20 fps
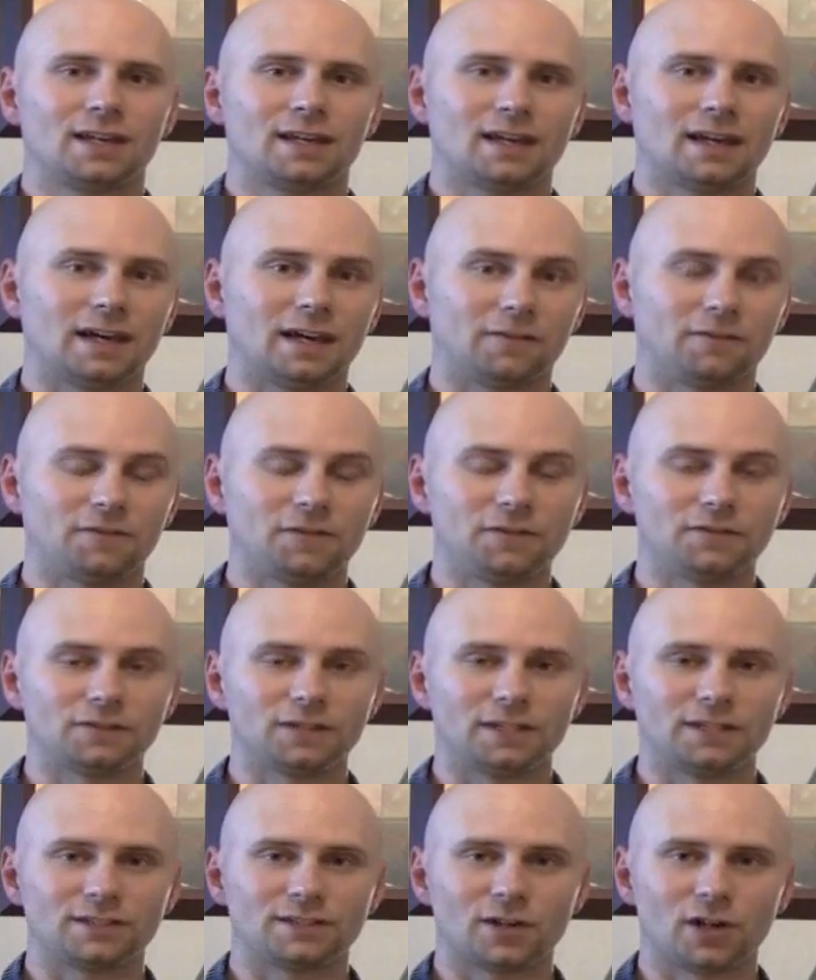
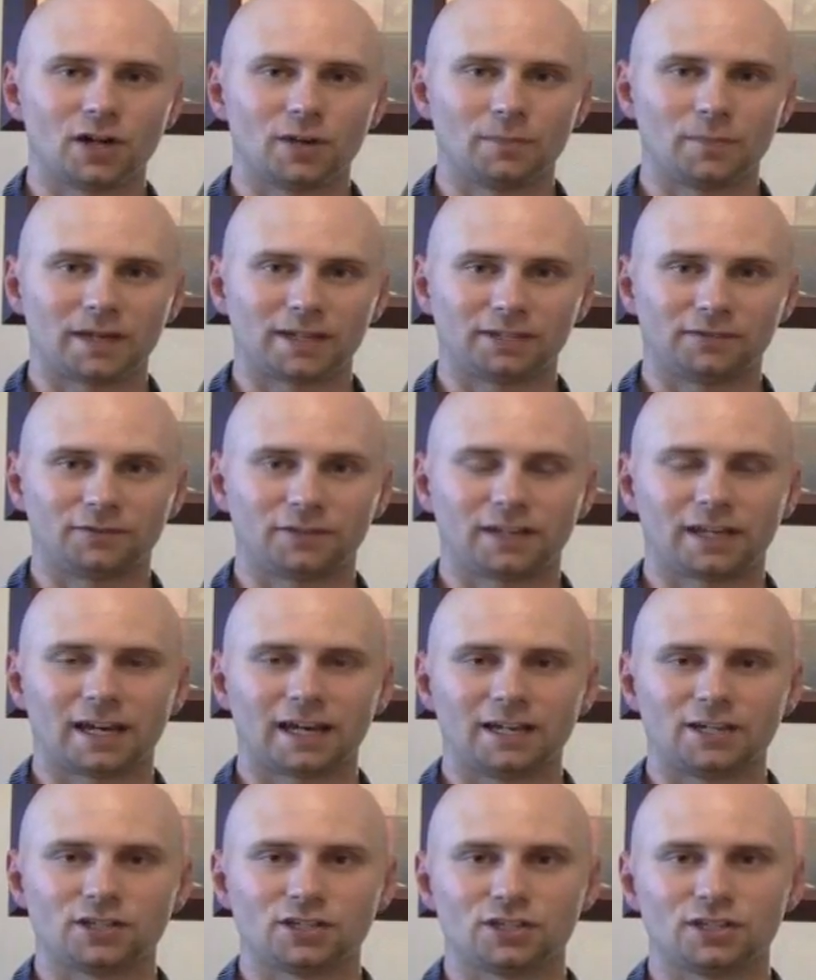15 time
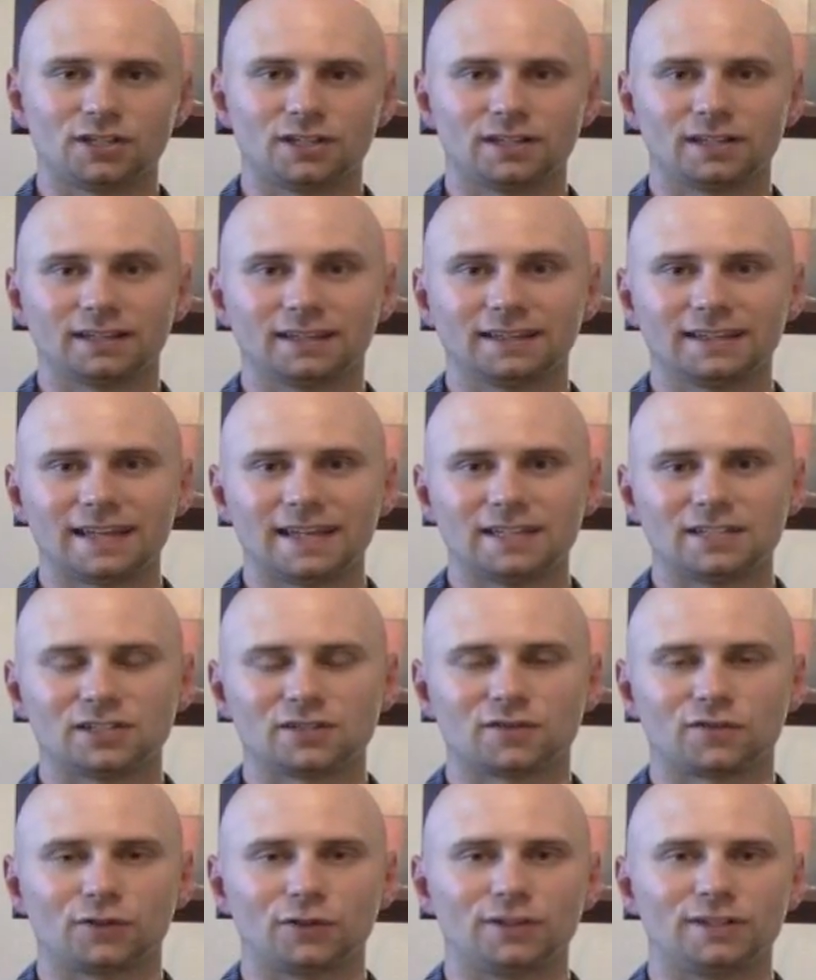magnification lens
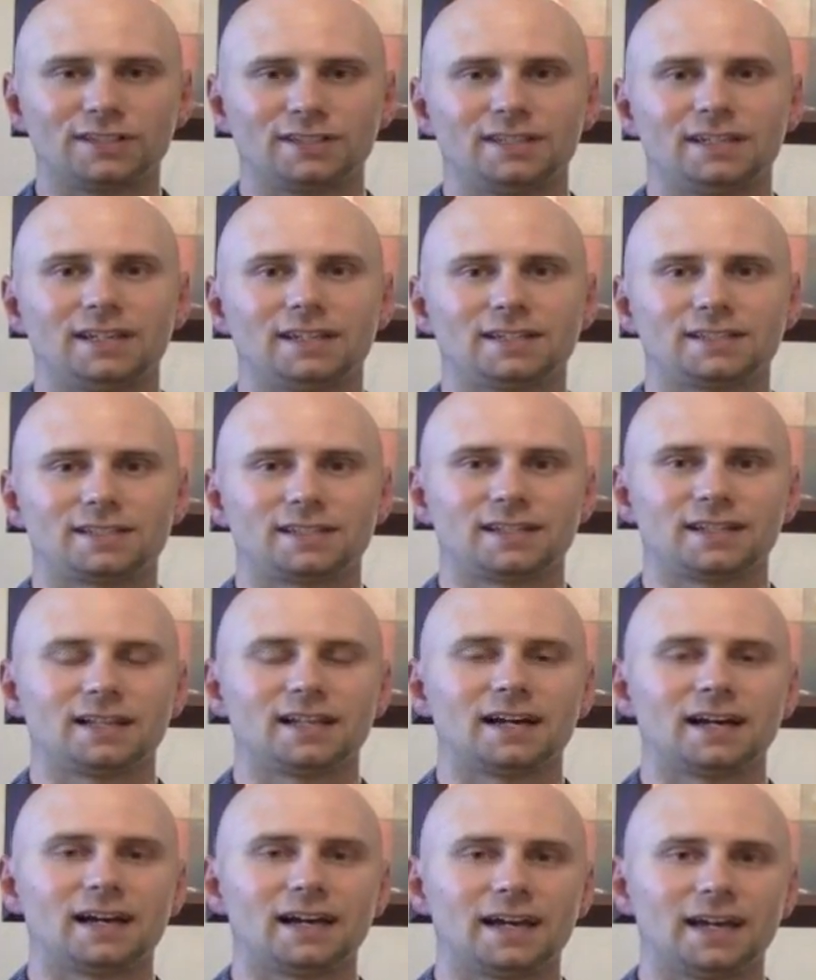for a
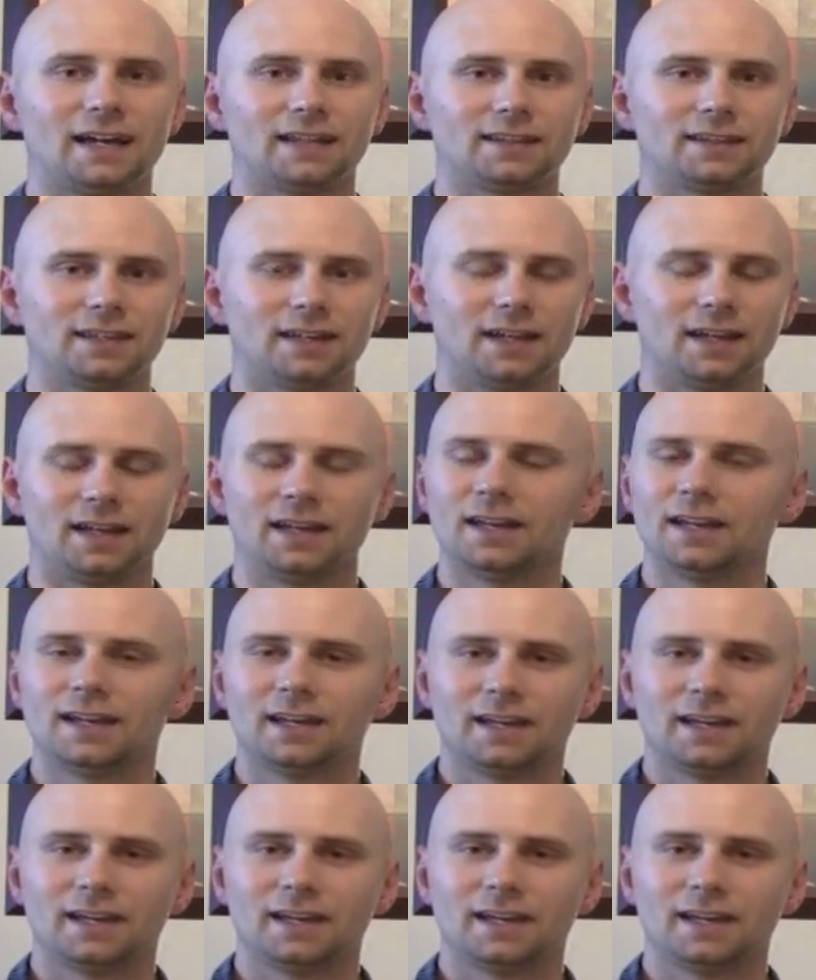DSLR out there.